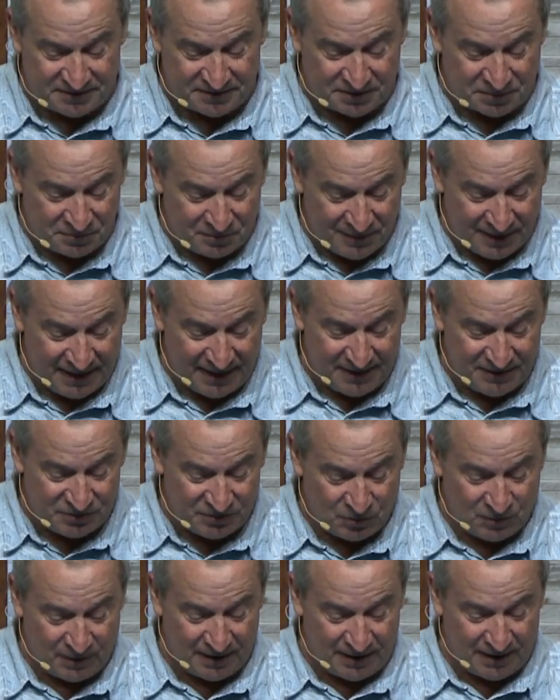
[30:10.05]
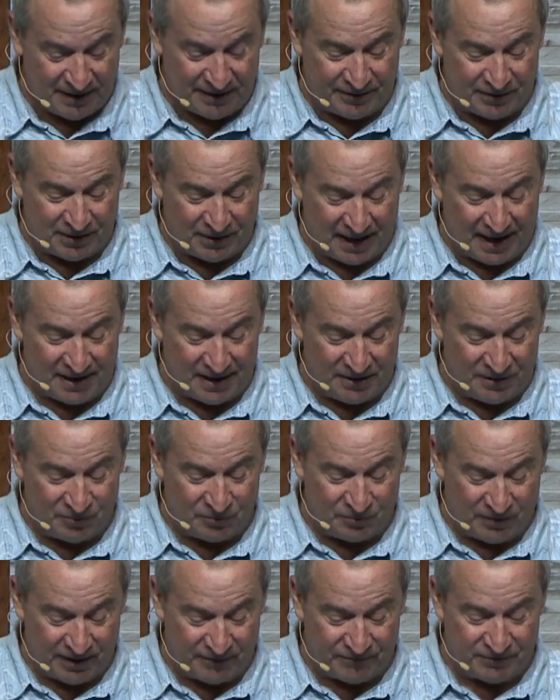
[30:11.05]
submitting to one another out of the
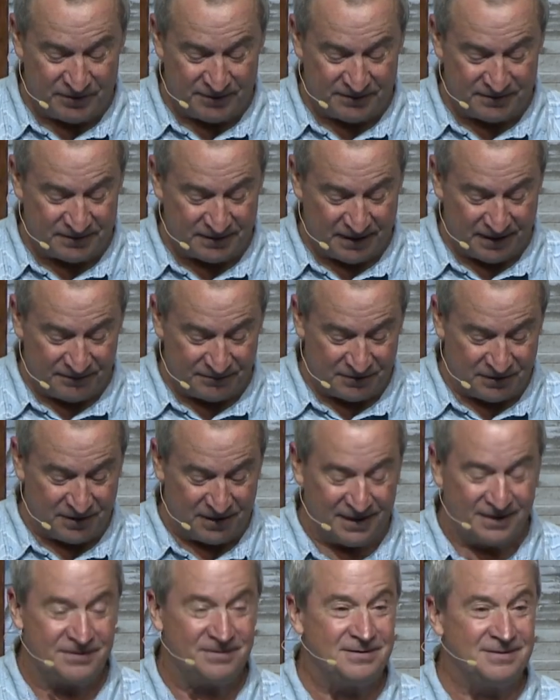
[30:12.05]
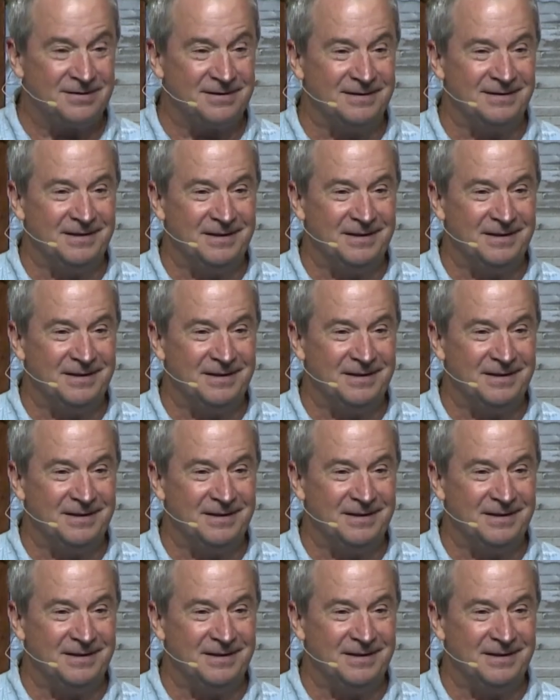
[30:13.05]
reverence of Christ.